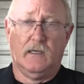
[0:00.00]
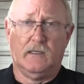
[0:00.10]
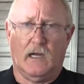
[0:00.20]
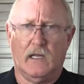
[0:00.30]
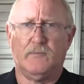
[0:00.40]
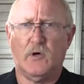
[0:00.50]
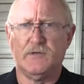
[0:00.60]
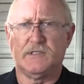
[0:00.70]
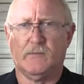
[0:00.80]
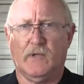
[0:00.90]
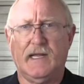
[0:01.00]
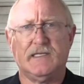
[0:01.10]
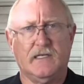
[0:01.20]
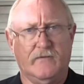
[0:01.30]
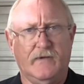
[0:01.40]
Now, I'll post some
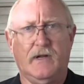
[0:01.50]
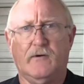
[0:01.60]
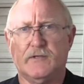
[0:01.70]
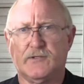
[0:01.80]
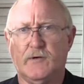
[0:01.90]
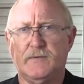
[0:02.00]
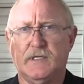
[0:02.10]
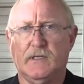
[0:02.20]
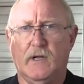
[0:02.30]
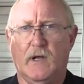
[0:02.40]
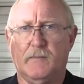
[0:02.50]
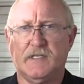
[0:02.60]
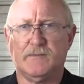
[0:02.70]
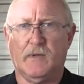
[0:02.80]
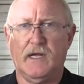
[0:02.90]
links in the video description to help
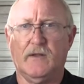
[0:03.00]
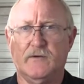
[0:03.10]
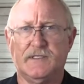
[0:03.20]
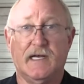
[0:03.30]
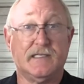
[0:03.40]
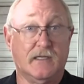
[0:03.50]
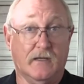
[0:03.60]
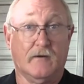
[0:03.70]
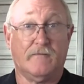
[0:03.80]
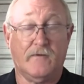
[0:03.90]
explain those tests a little